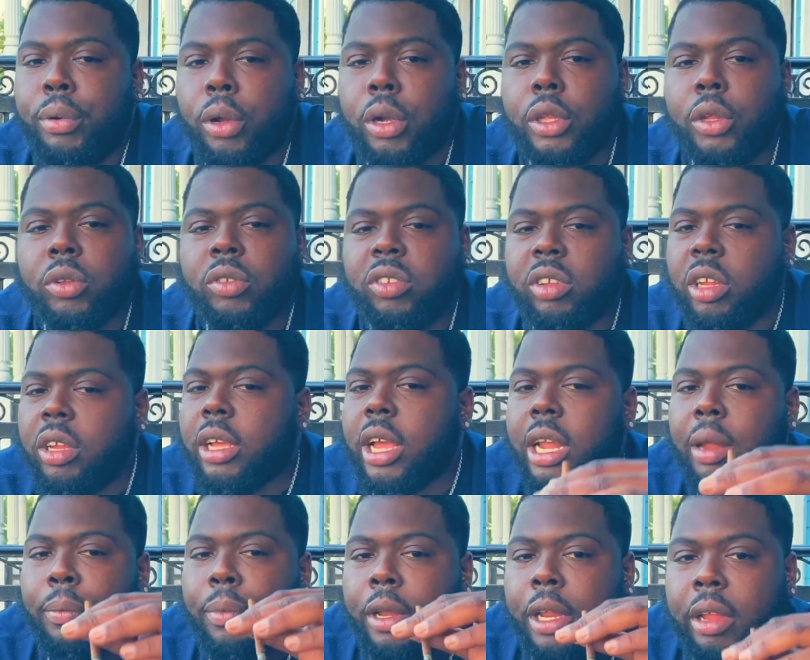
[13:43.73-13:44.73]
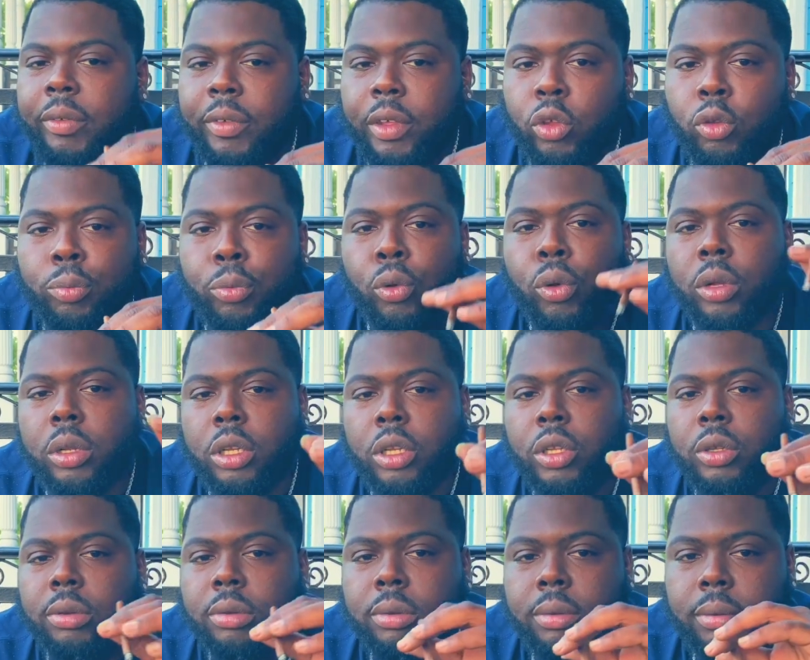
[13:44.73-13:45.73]
a part of your team gotta believe in you more than
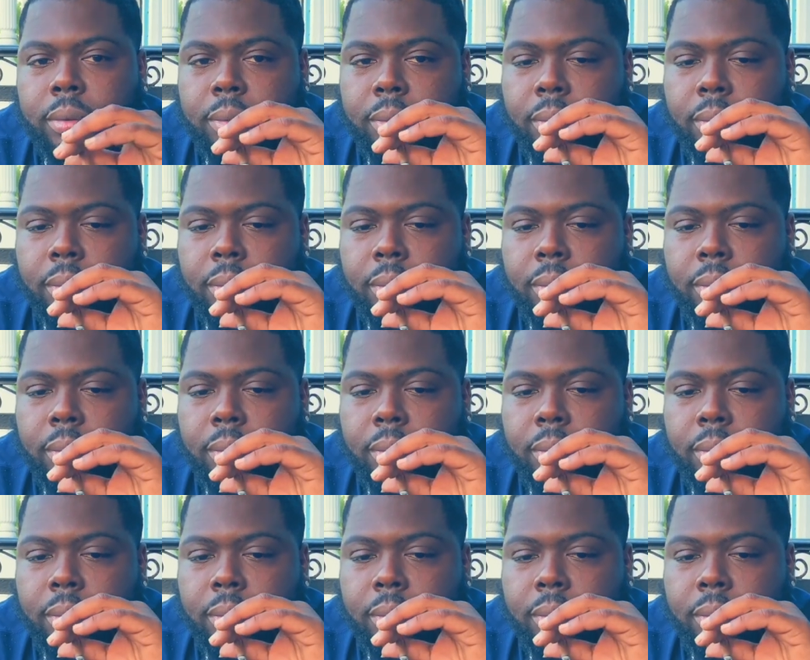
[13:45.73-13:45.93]
you.